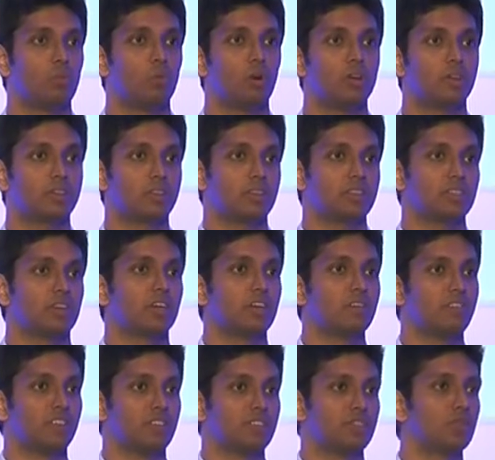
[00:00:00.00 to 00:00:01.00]
want
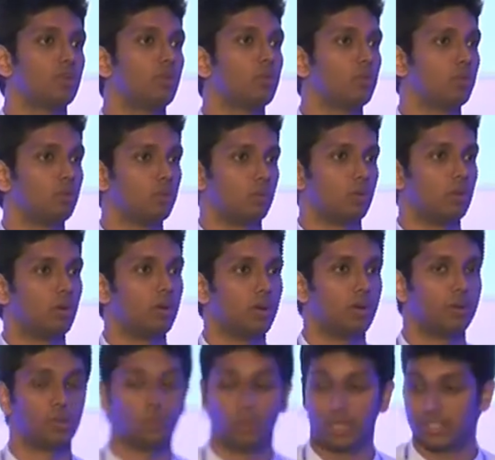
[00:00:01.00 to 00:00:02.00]
certain features to
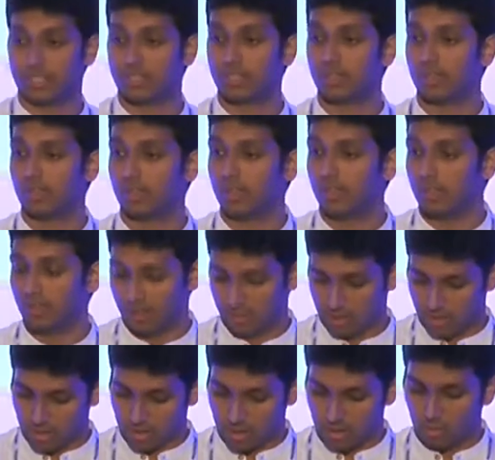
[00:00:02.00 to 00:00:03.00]
go to waste.
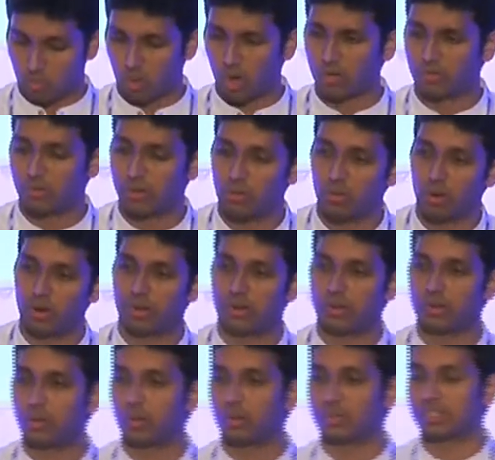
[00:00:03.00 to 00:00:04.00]
What we wanted
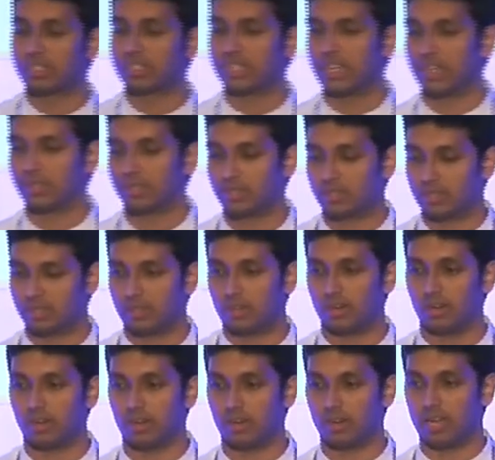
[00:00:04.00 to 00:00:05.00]
to do in this case,
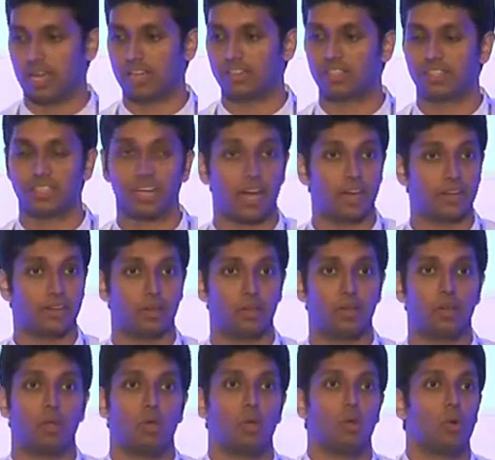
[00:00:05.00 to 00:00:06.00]
as a start,
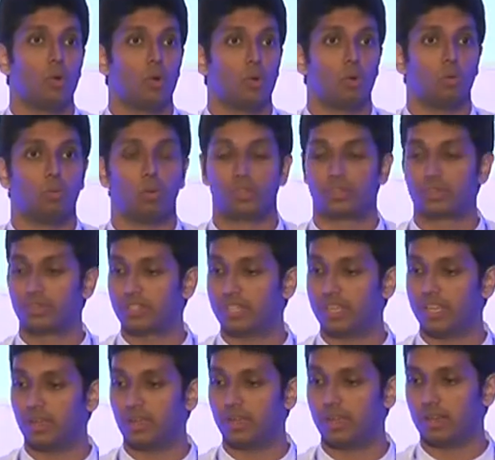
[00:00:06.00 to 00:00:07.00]
was to
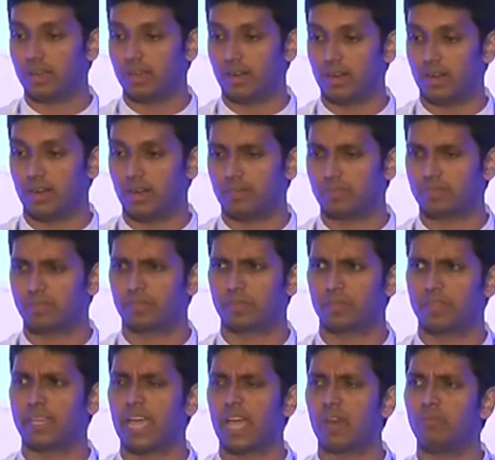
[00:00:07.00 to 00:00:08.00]
see,
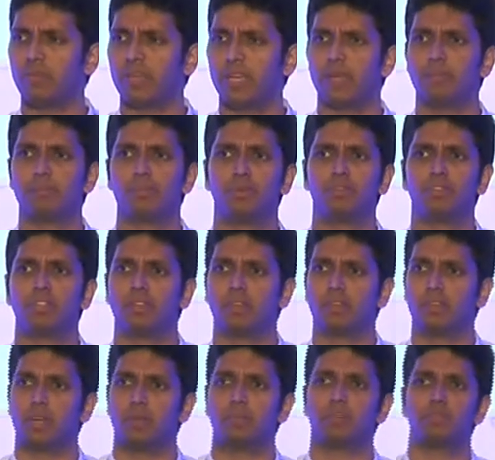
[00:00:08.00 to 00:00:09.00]
can we improve
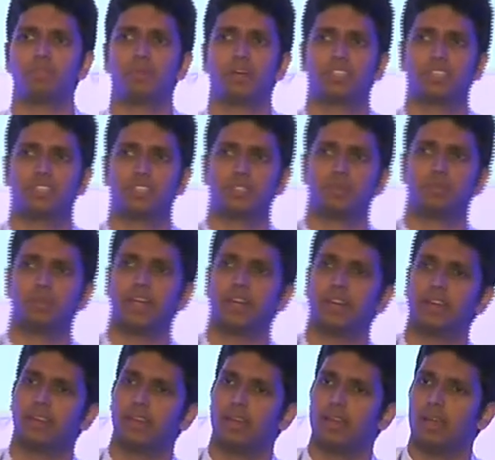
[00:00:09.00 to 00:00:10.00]
the number of purchases
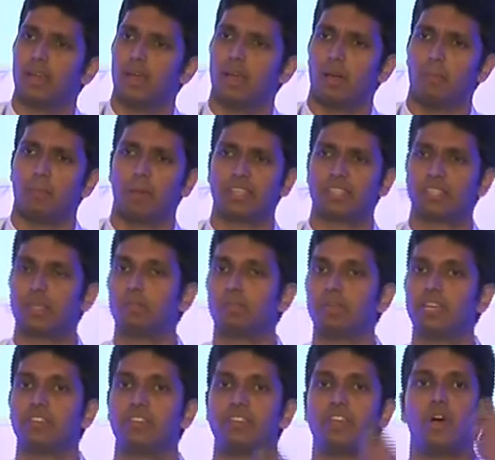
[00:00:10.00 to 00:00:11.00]
made by
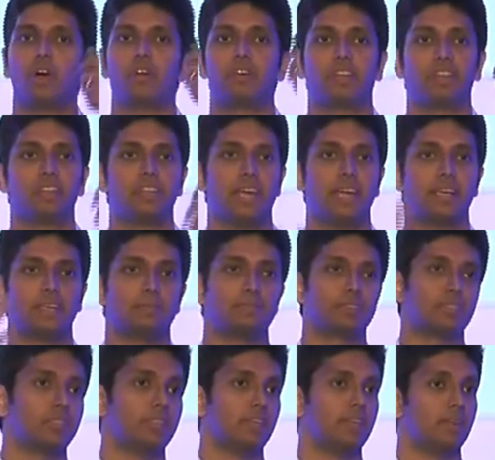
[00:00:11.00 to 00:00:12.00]
simply reordering the
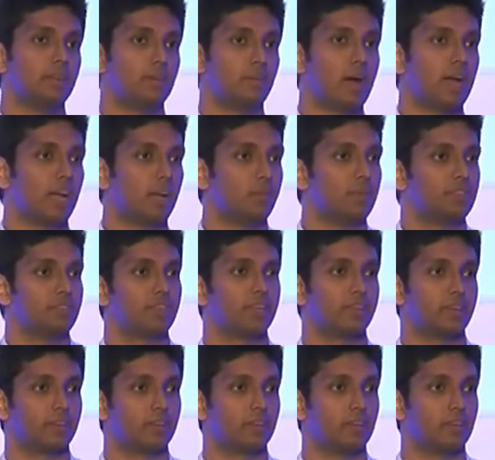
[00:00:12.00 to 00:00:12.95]
items in the marketplace screen?